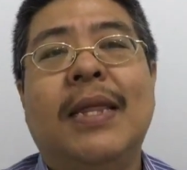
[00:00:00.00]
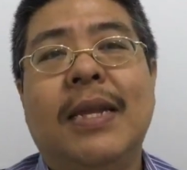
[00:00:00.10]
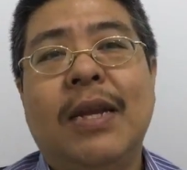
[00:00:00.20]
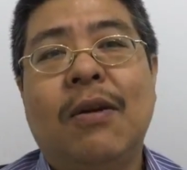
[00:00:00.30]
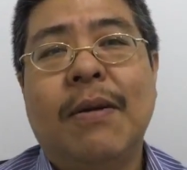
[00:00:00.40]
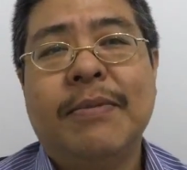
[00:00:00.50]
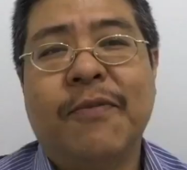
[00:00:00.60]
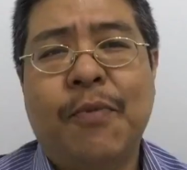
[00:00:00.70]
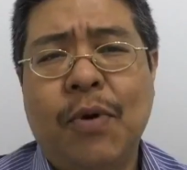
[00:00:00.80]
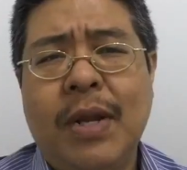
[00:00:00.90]
30 grams
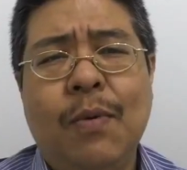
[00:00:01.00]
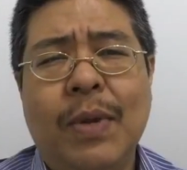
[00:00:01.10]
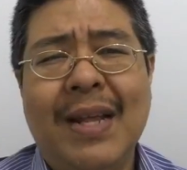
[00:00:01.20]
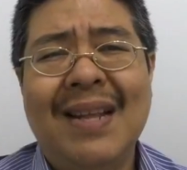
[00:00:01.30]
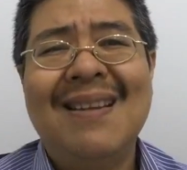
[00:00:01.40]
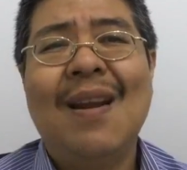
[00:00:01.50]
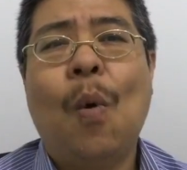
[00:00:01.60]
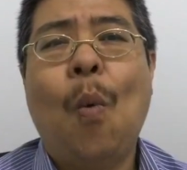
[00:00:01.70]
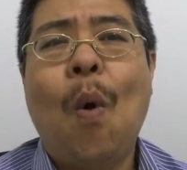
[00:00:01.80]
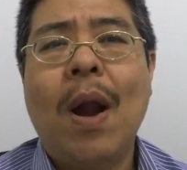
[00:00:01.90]
of protein within
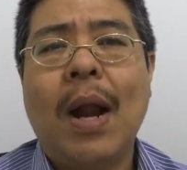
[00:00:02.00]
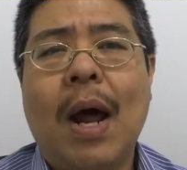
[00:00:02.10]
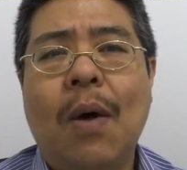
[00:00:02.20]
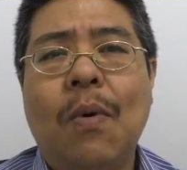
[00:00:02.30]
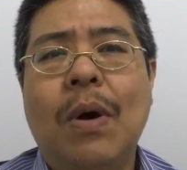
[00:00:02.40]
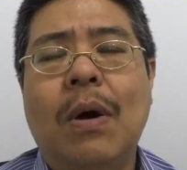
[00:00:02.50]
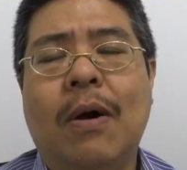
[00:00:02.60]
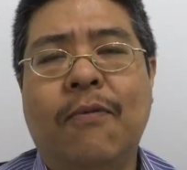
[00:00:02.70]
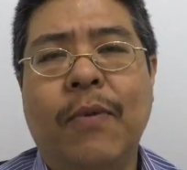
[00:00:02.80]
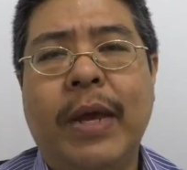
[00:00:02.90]
1 hour
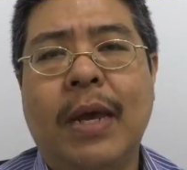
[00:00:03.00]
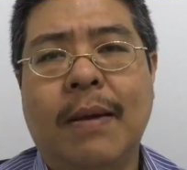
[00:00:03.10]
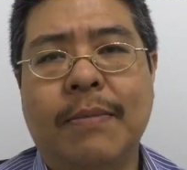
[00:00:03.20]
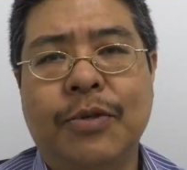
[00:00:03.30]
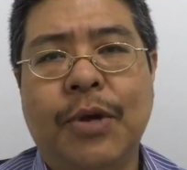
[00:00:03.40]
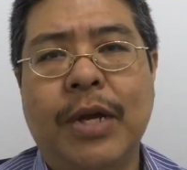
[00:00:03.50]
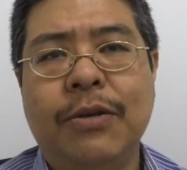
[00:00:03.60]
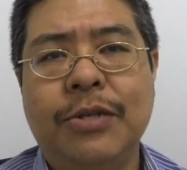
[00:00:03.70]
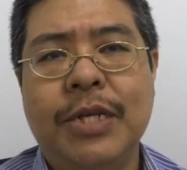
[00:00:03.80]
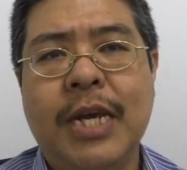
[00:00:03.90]
of waking up. So I
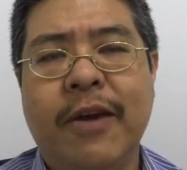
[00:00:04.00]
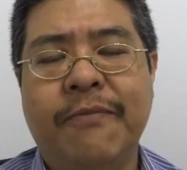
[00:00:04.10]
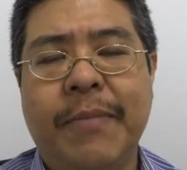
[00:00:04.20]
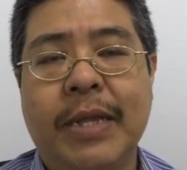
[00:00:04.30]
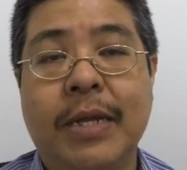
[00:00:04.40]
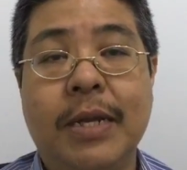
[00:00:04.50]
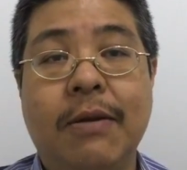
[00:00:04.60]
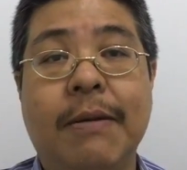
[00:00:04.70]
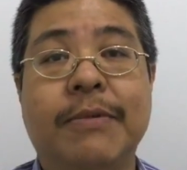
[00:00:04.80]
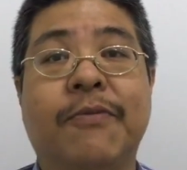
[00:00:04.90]
usually have my 30
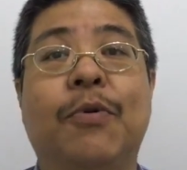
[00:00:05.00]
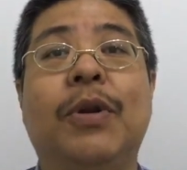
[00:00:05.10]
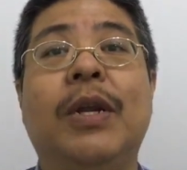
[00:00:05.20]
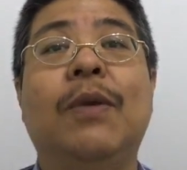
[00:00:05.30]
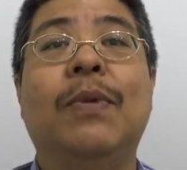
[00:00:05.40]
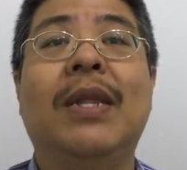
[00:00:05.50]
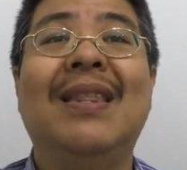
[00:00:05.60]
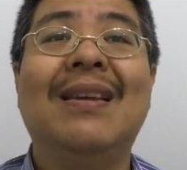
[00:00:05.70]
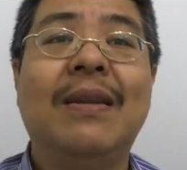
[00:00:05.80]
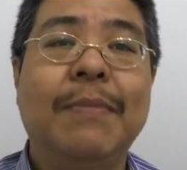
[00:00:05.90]
grams of protein
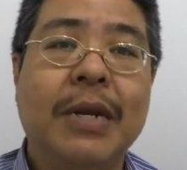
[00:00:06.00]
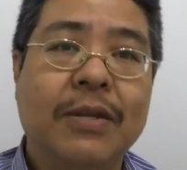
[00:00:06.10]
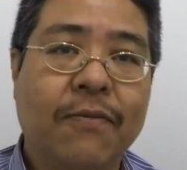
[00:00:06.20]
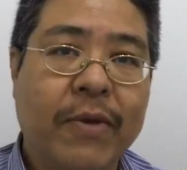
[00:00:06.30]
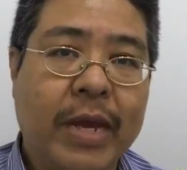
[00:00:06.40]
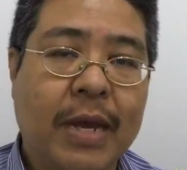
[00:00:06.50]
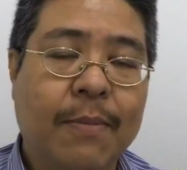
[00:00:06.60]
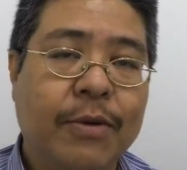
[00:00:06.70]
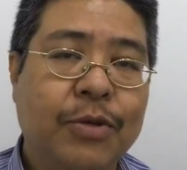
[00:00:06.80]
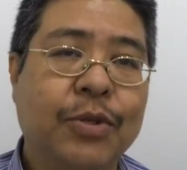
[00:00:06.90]
within 30 minutes of waking
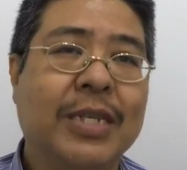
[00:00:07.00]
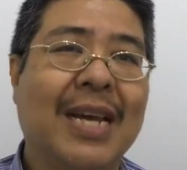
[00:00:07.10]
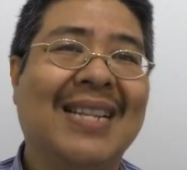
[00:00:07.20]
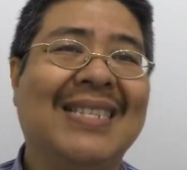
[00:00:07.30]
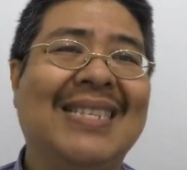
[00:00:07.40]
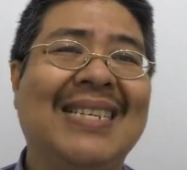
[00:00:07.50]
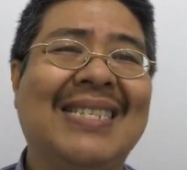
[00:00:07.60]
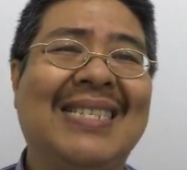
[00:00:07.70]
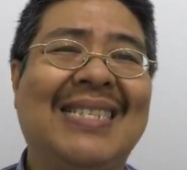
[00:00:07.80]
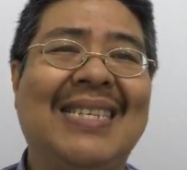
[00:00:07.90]
up, which was at
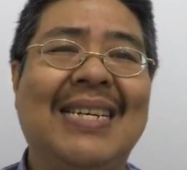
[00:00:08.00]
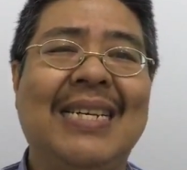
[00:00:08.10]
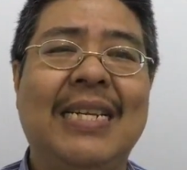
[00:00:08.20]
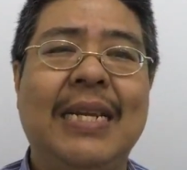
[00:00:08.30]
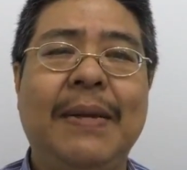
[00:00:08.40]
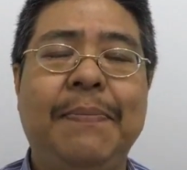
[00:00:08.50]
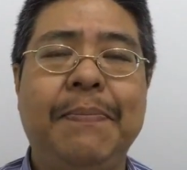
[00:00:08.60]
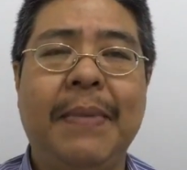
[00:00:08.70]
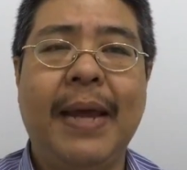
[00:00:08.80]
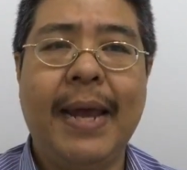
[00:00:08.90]
6:30
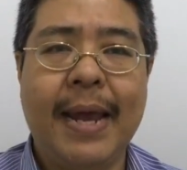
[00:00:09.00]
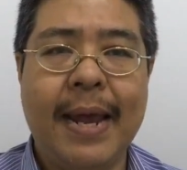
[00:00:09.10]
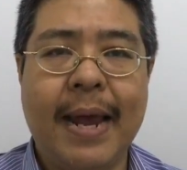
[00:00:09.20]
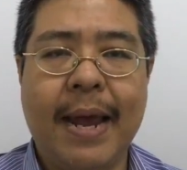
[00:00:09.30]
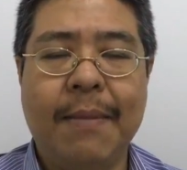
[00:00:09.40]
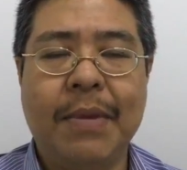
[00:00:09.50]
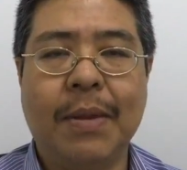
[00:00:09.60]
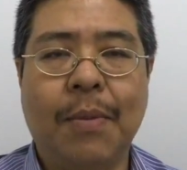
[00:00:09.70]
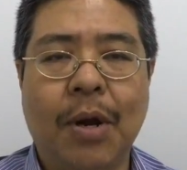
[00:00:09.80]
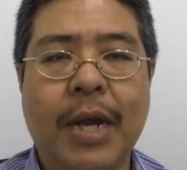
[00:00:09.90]
a.m. in
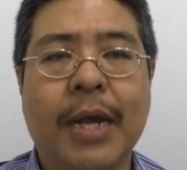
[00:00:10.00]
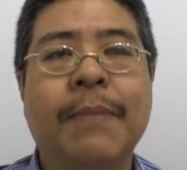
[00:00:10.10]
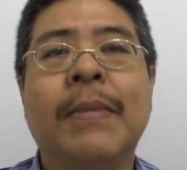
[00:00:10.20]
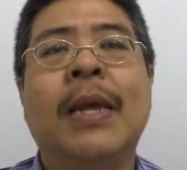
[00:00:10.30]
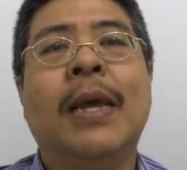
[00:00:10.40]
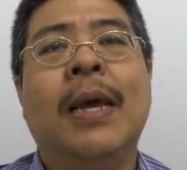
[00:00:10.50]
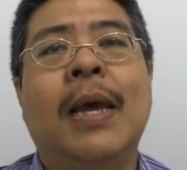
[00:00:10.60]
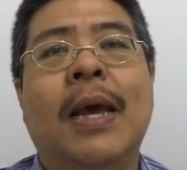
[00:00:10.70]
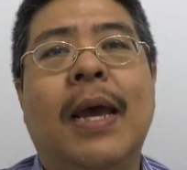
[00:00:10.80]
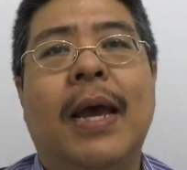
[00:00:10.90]
the morning.
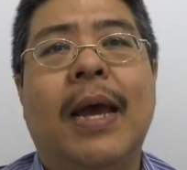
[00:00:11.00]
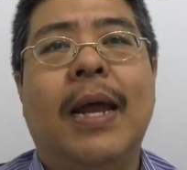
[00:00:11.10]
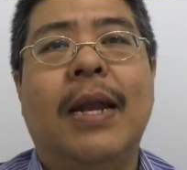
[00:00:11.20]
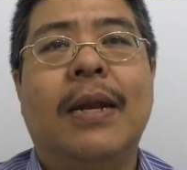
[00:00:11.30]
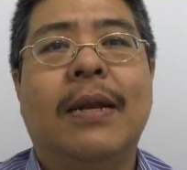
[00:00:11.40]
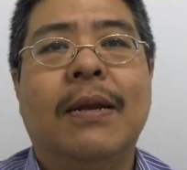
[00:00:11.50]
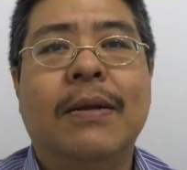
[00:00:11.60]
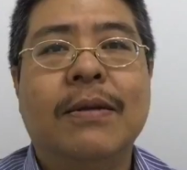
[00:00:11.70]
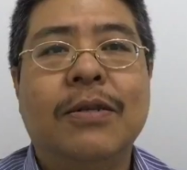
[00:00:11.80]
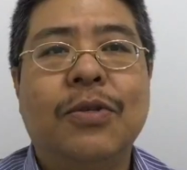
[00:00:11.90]
And
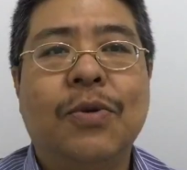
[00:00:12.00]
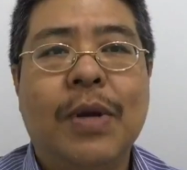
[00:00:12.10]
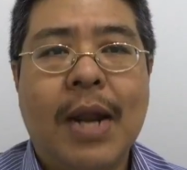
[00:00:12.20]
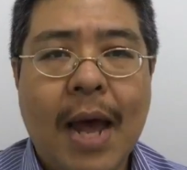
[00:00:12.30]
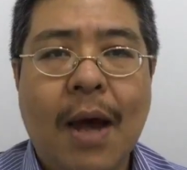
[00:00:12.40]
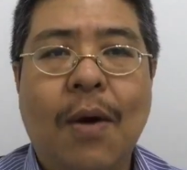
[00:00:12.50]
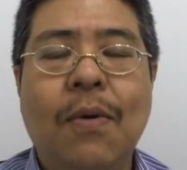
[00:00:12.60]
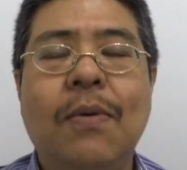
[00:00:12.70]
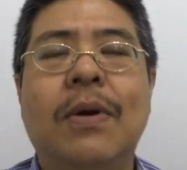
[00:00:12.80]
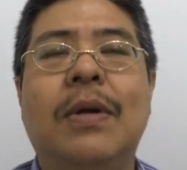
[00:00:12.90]
so
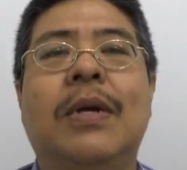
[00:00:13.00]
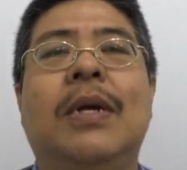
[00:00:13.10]
now,